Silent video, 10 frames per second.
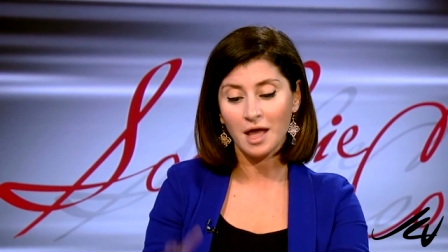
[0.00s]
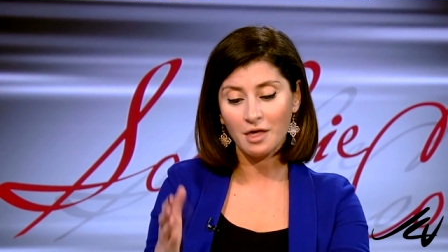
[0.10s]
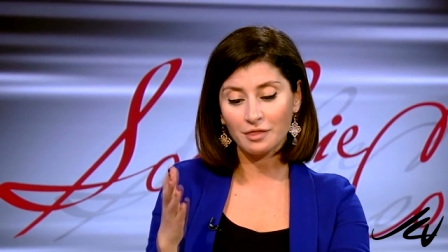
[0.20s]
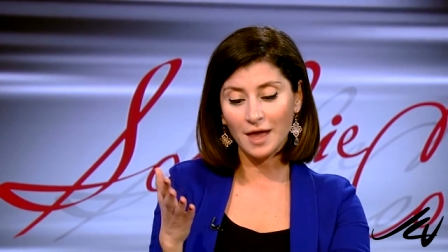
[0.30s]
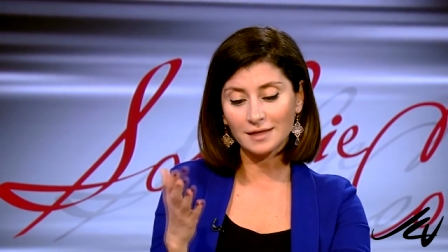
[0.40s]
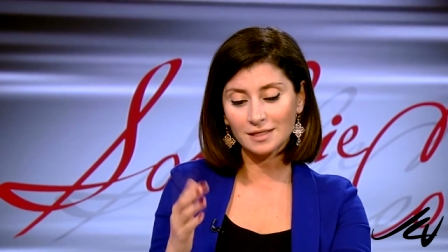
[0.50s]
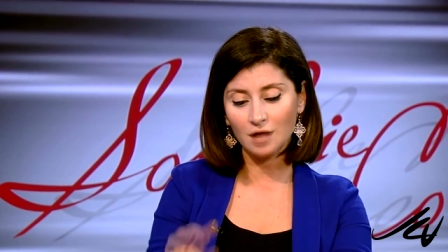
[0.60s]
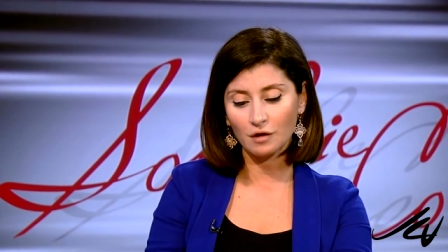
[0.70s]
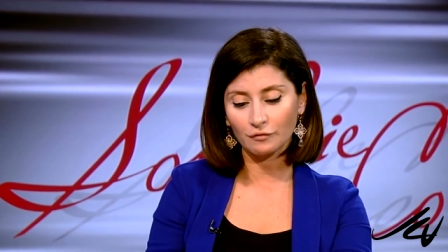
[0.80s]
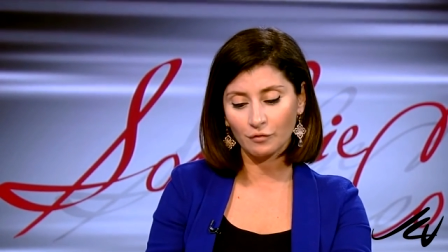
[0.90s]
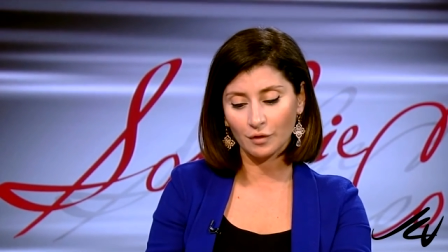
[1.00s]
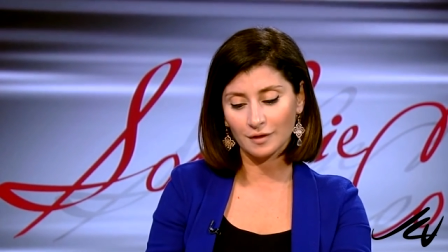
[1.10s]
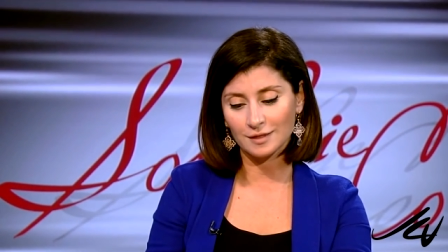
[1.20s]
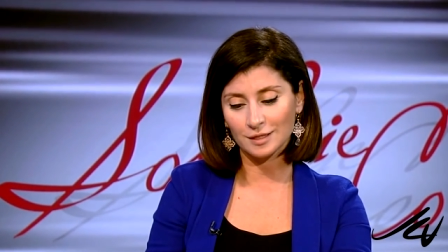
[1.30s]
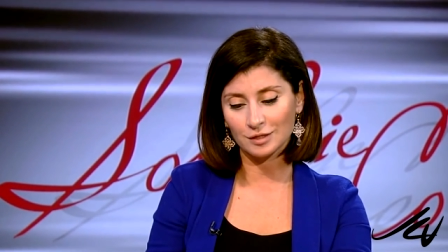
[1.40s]
Thanks a lot for
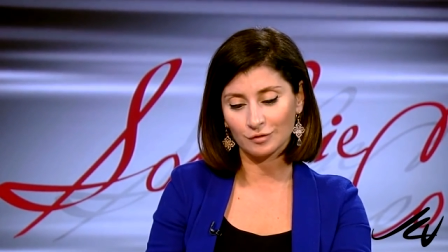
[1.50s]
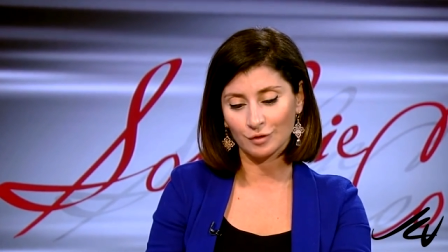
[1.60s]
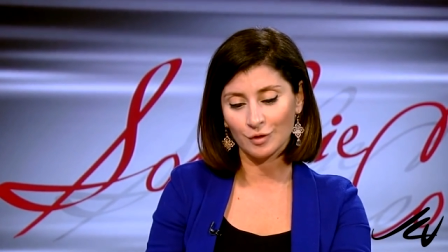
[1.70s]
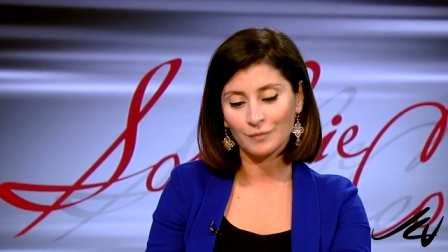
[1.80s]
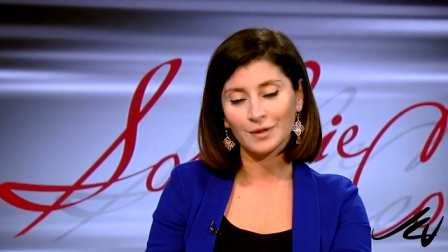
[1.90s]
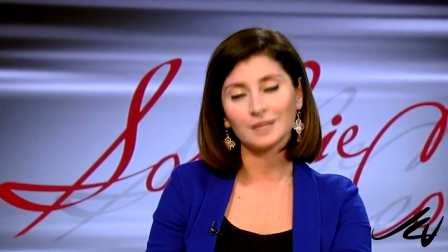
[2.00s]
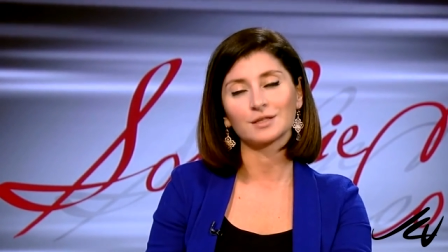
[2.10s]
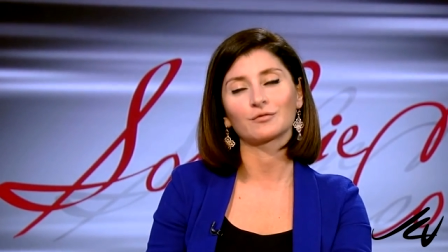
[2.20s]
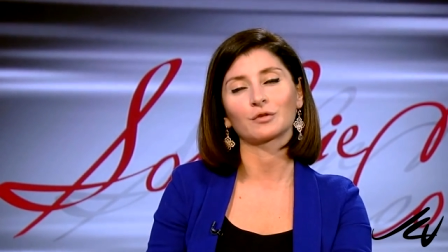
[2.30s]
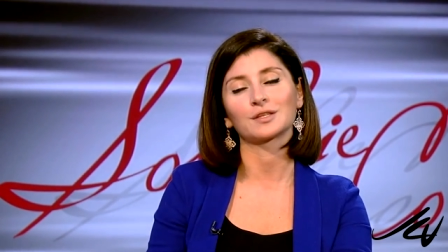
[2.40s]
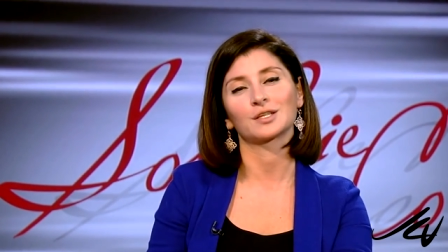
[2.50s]
this interview. That's it for this